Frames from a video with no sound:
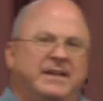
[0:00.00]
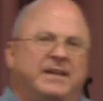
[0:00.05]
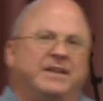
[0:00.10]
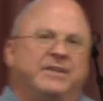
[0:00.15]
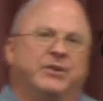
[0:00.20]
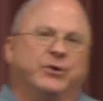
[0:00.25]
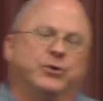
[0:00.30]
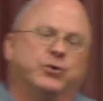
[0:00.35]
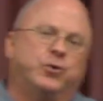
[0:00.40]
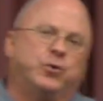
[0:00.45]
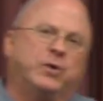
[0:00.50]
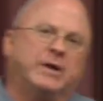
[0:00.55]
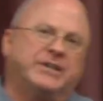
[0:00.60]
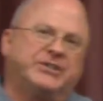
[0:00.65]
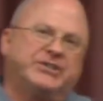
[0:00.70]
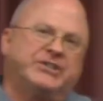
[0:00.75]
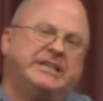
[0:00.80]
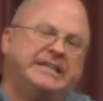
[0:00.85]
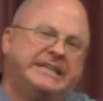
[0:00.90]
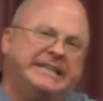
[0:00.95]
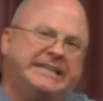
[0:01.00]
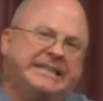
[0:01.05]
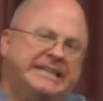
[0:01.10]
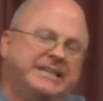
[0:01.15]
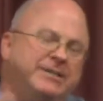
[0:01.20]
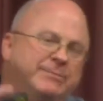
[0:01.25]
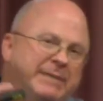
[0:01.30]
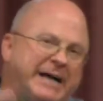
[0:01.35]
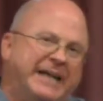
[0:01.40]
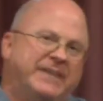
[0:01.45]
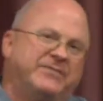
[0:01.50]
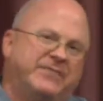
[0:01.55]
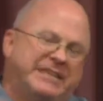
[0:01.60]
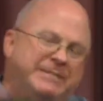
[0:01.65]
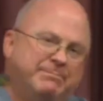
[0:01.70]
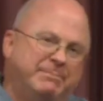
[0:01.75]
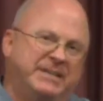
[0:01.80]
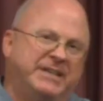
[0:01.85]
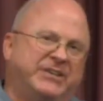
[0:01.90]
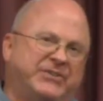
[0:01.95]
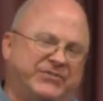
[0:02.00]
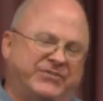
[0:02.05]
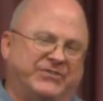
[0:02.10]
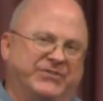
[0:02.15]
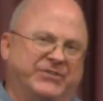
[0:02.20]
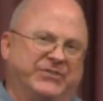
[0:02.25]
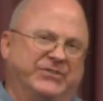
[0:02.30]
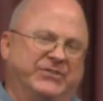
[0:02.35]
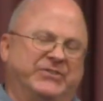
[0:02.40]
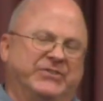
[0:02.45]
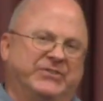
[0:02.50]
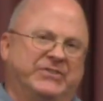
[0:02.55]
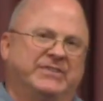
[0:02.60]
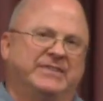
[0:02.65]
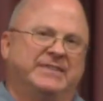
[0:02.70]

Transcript: They're questioning him as a minister.